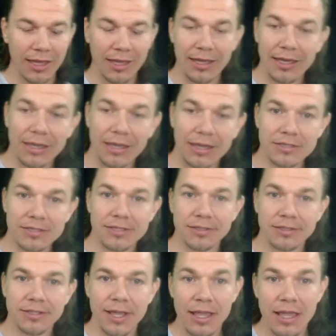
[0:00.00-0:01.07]
And
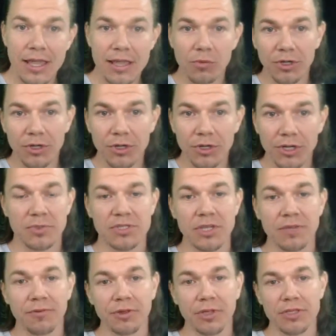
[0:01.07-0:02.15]
today, we're going to be
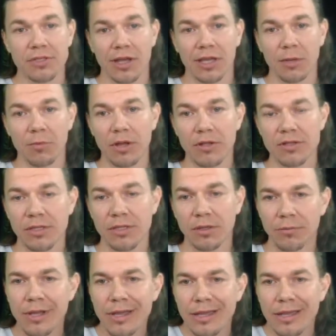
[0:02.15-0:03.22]
specifically talking about
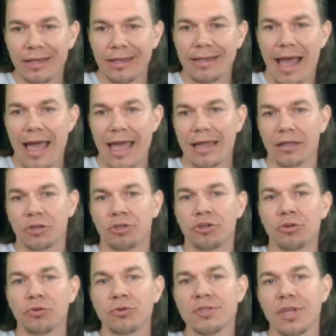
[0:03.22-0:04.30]
some diet
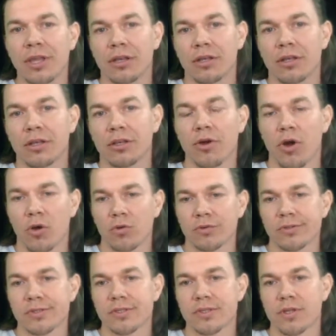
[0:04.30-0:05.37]
do's and
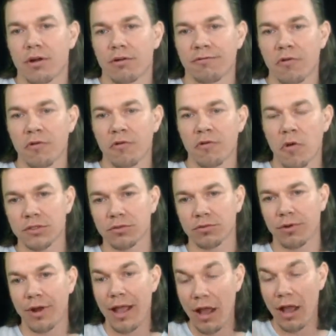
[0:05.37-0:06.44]
don'ts that are focused
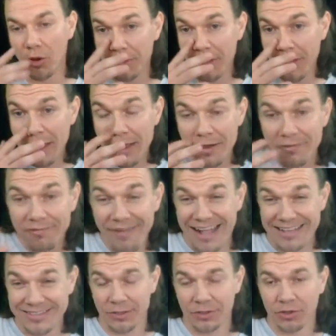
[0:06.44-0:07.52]
around
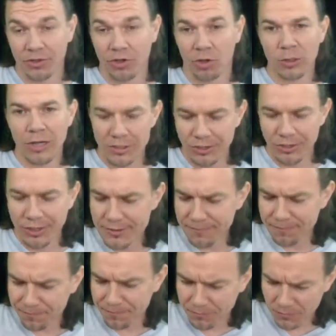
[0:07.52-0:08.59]
fats and carbohydrates.